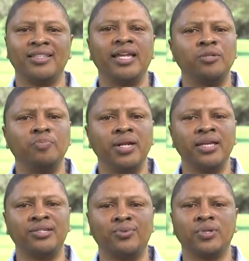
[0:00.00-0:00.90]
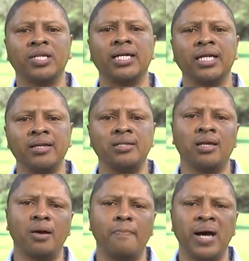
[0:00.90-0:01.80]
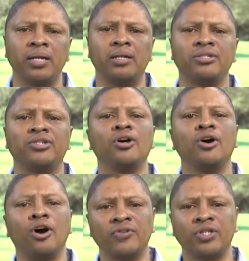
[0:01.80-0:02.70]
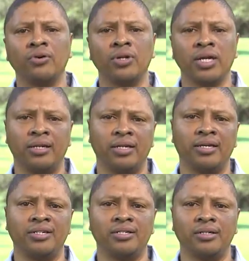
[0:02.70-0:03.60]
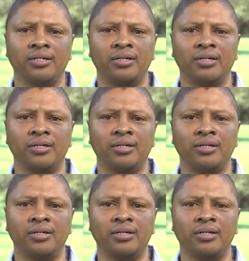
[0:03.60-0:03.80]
that is blessed with a greater abundance of solar radiation.